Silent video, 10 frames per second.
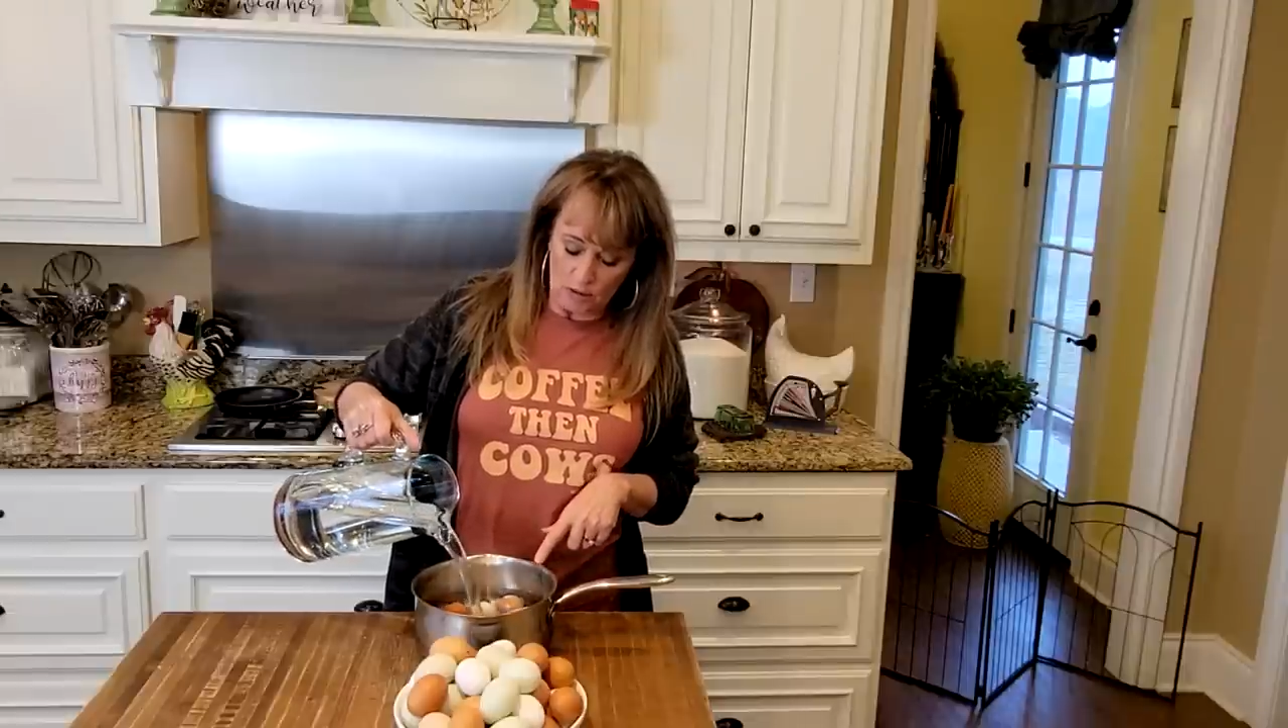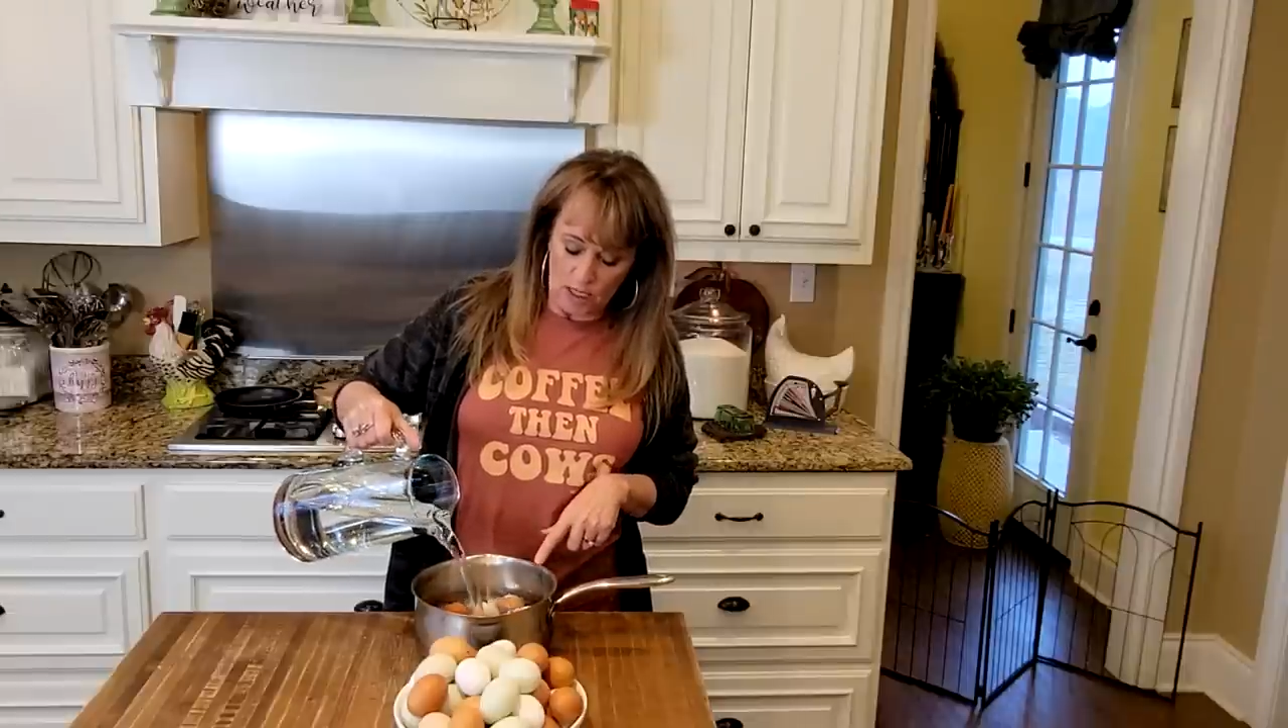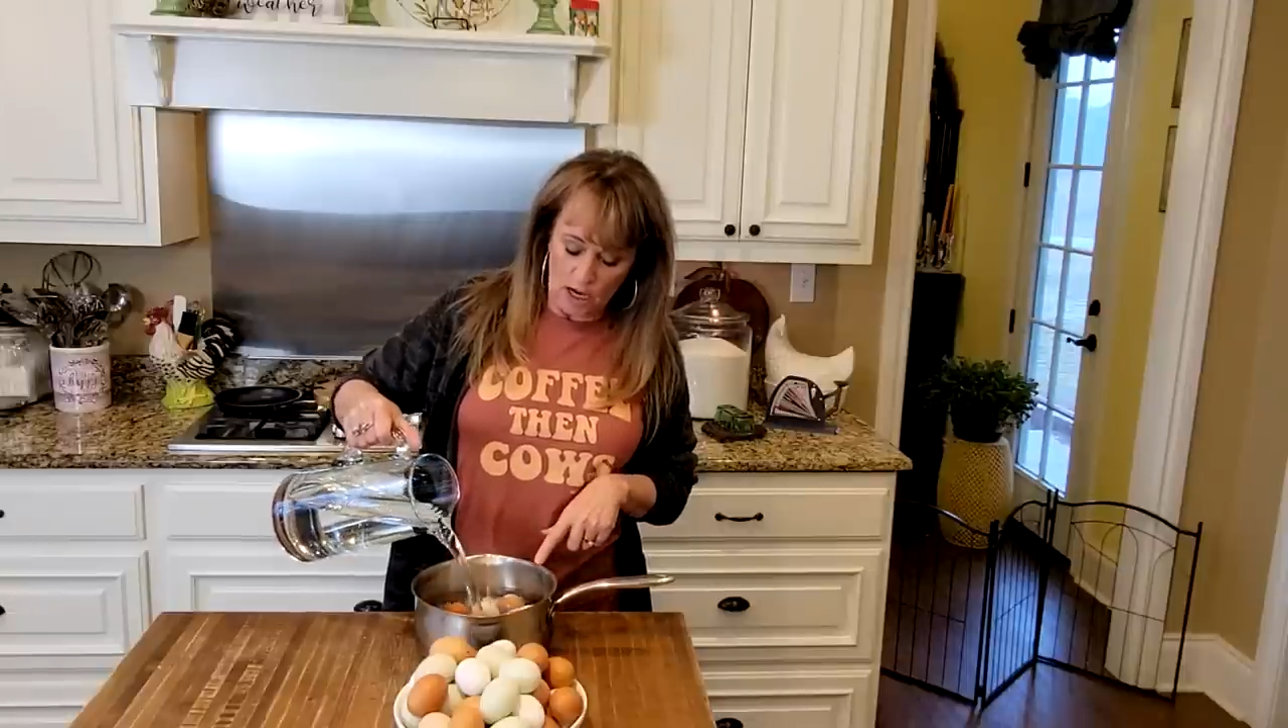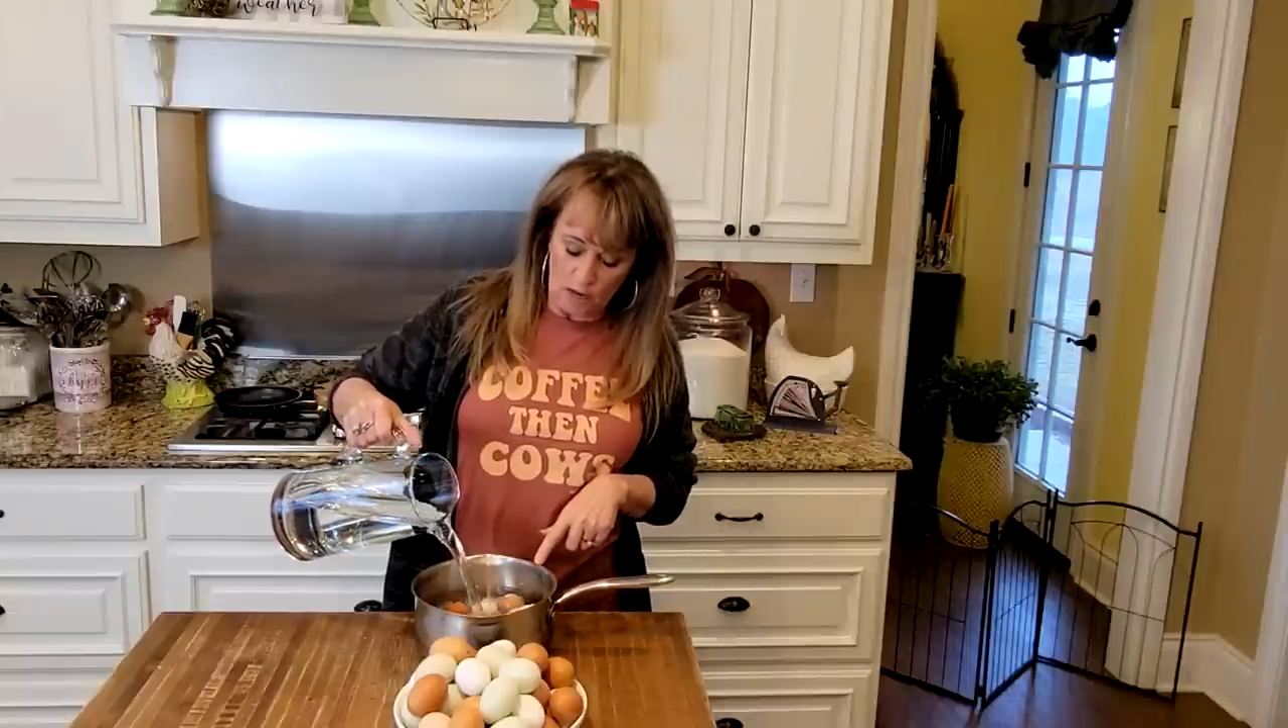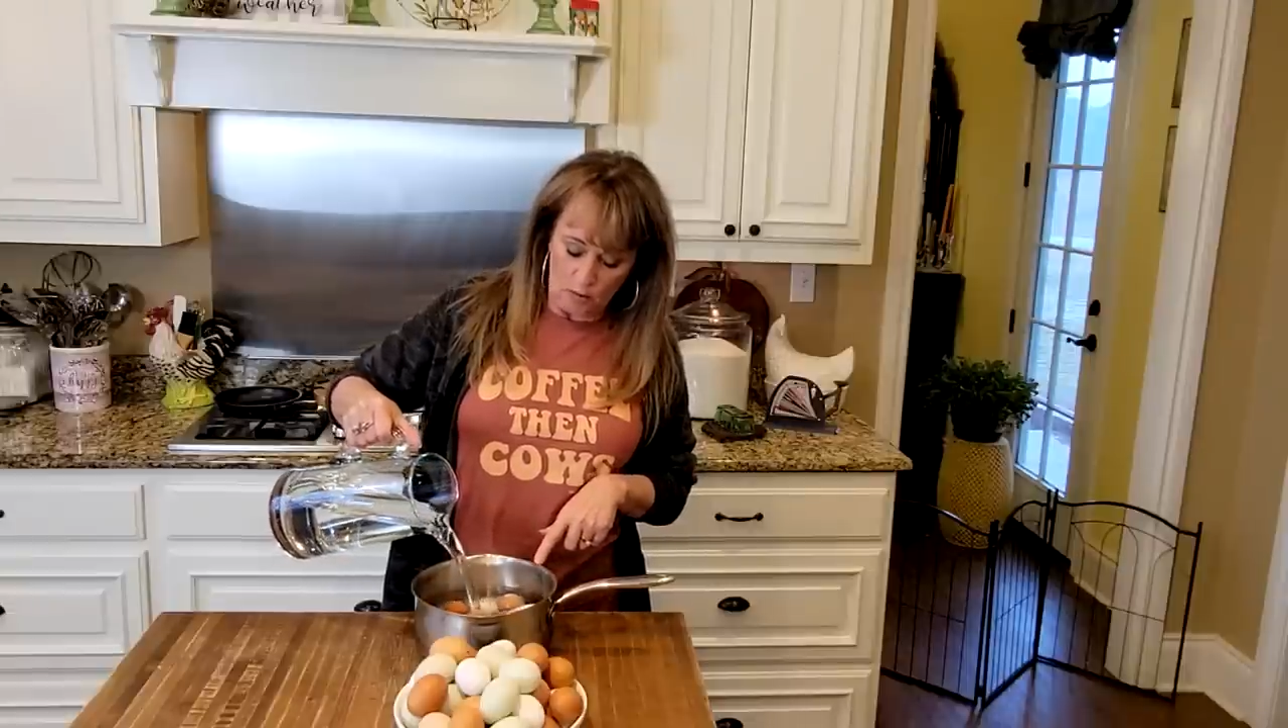with
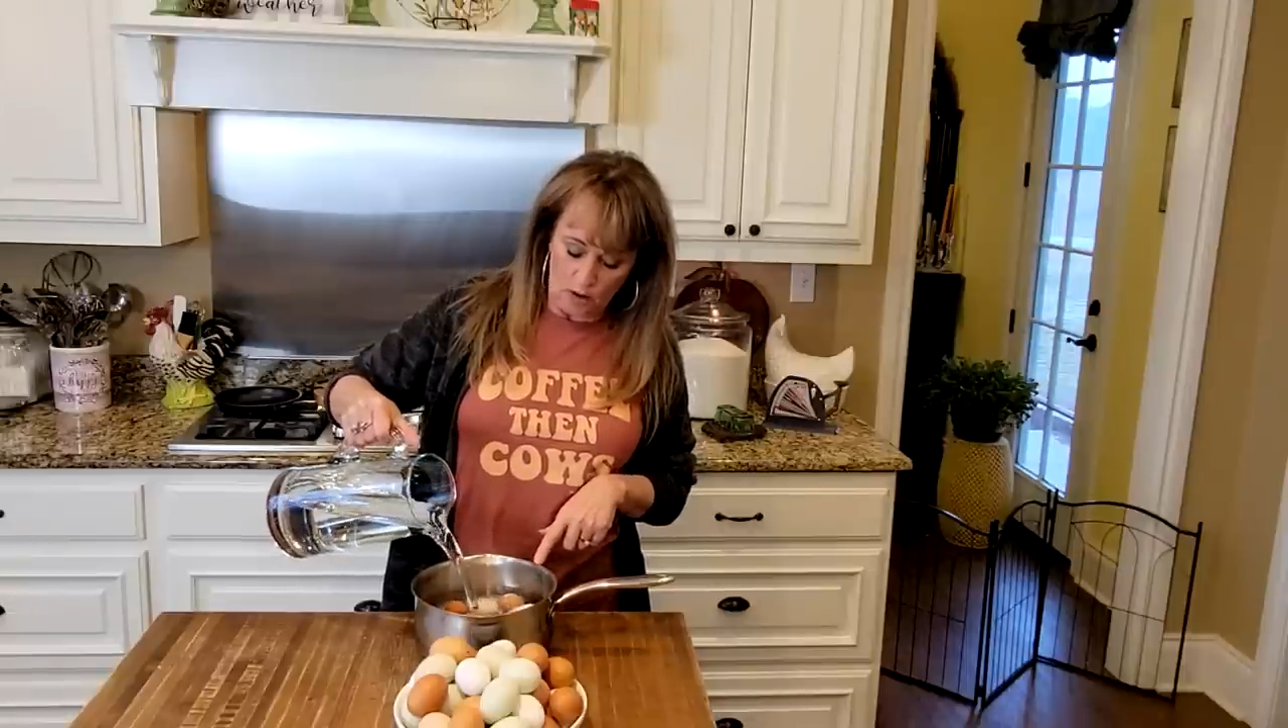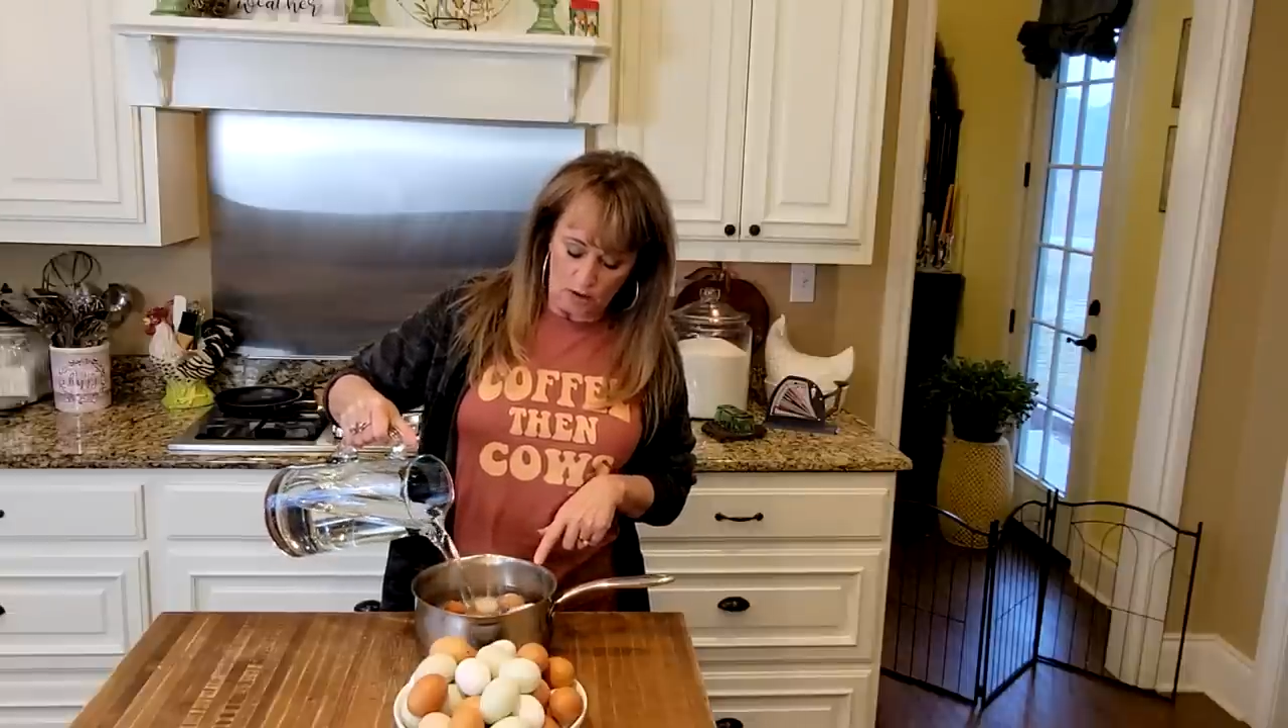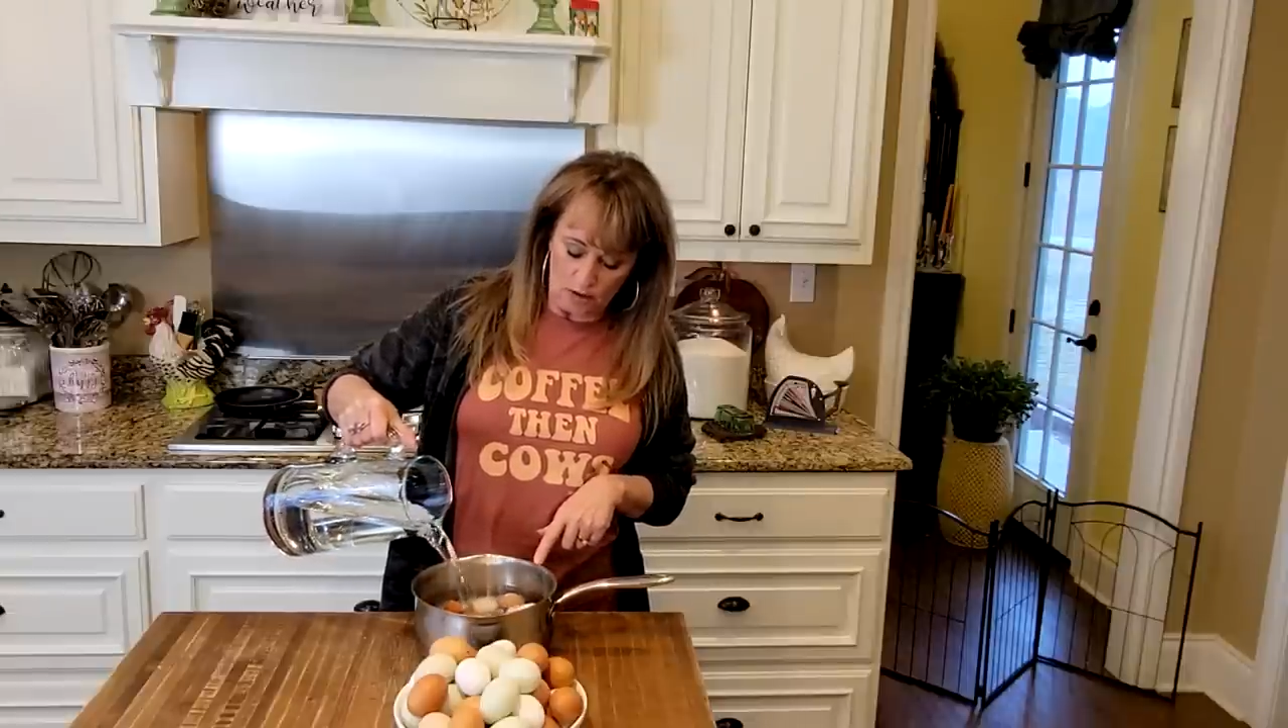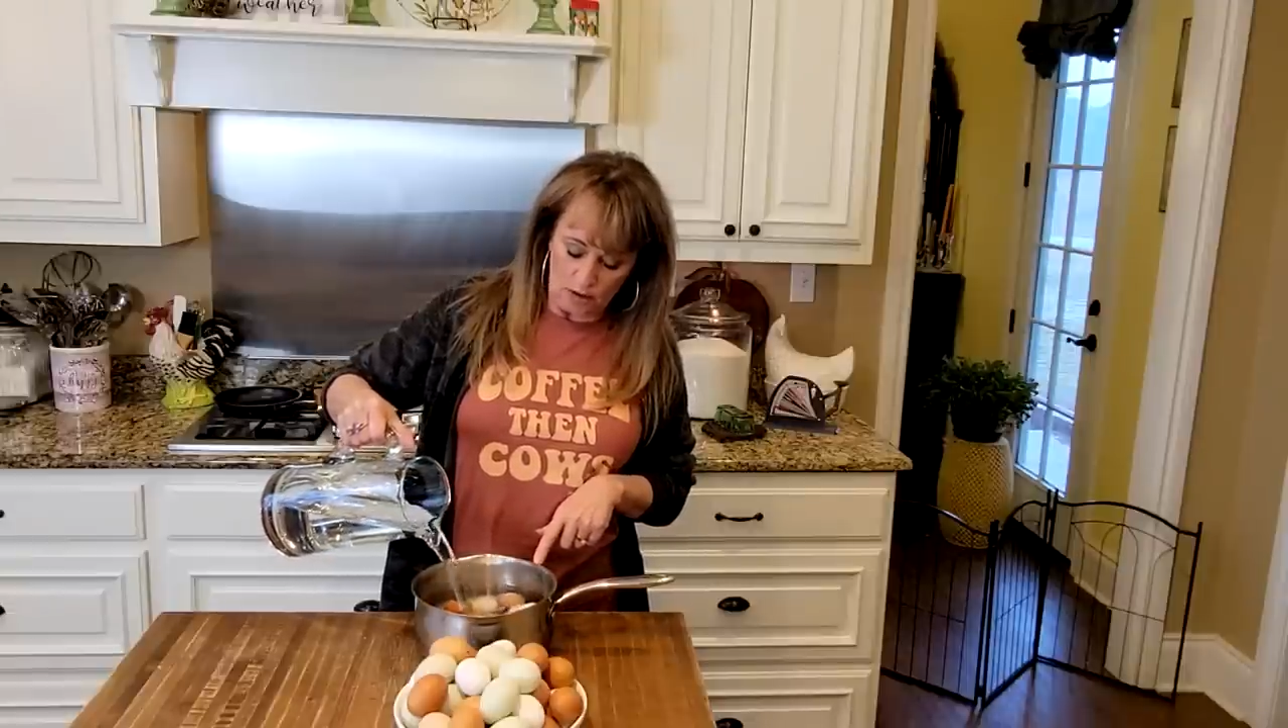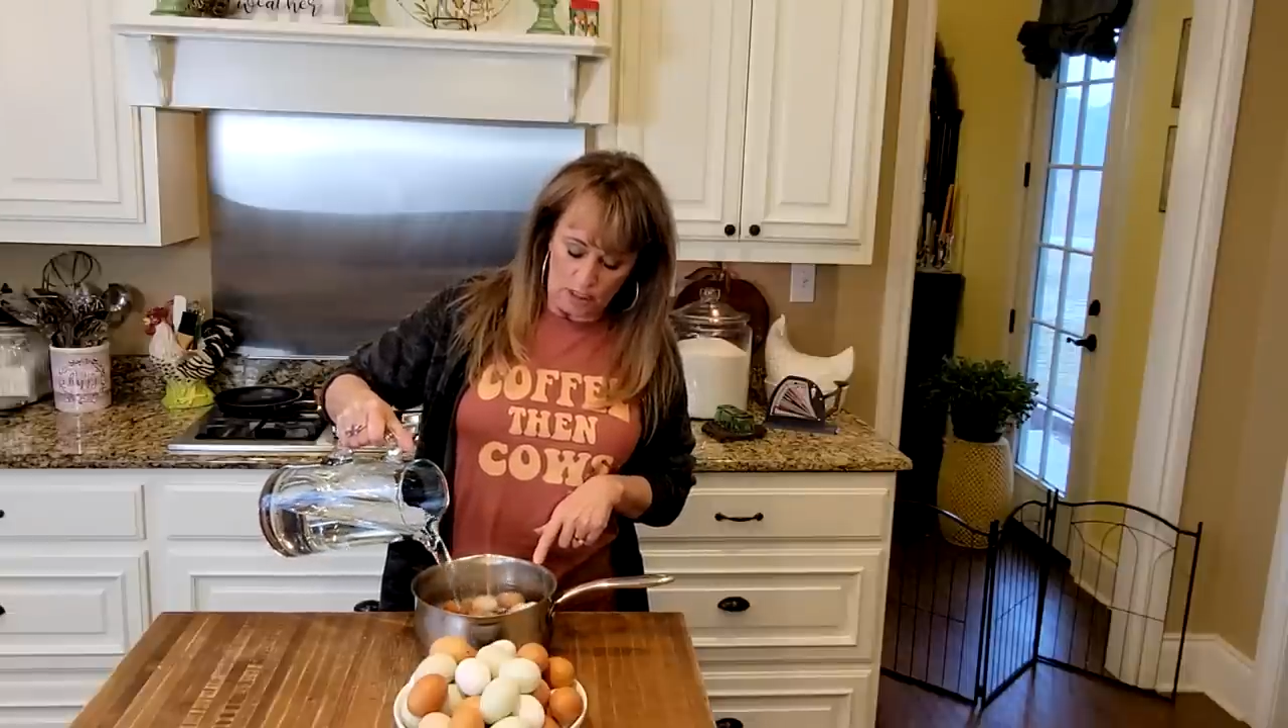hot
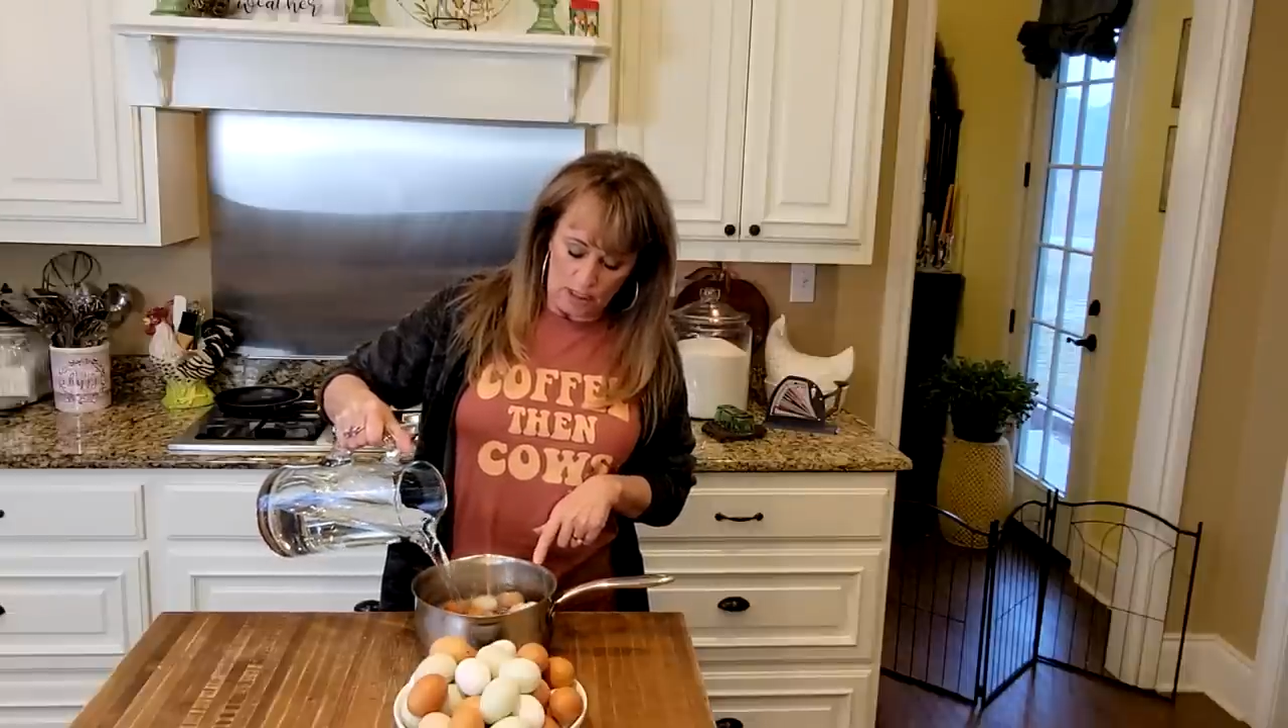water